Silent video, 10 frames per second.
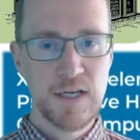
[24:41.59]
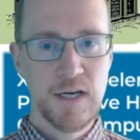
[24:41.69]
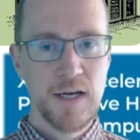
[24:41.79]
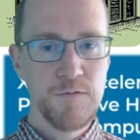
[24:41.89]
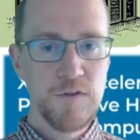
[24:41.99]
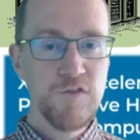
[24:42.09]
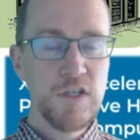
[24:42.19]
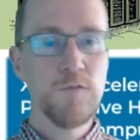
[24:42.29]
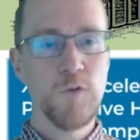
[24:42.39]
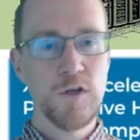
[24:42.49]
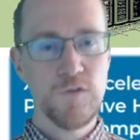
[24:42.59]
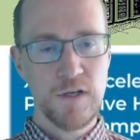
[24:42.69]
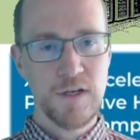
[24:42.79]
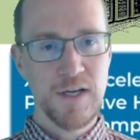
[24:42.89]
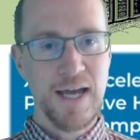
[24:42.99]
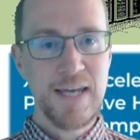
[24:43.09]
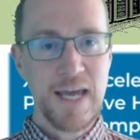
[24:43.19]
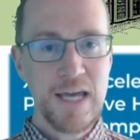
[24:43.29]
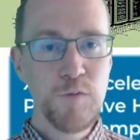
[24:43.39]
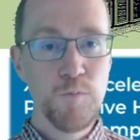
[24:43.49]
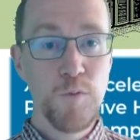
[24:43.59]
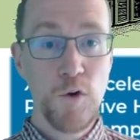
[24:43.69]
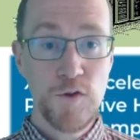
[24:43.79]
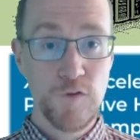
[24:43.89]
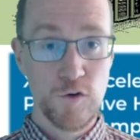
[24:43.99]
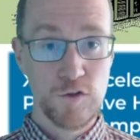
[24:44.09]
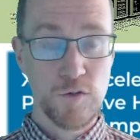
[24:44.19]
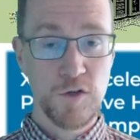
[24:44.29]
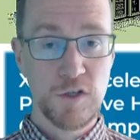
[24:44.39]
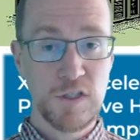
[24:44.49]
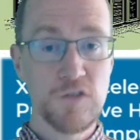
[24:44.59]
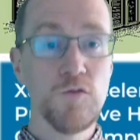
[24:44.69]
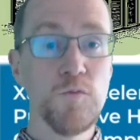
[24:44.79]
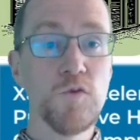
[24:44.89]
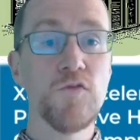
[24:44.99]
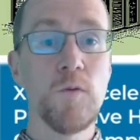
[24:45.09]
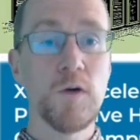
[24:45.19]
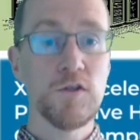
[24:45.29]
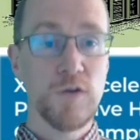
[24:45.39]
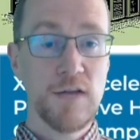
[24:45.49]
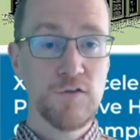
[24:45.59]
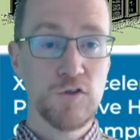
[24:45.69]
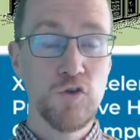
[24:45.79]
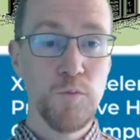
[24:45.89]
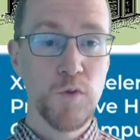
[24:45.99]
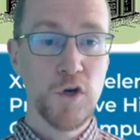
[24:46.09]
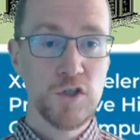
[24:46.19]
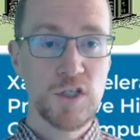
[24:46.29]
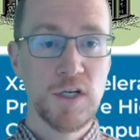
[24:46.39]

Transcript: And we really want to enable both of those communities to move forward together, to merge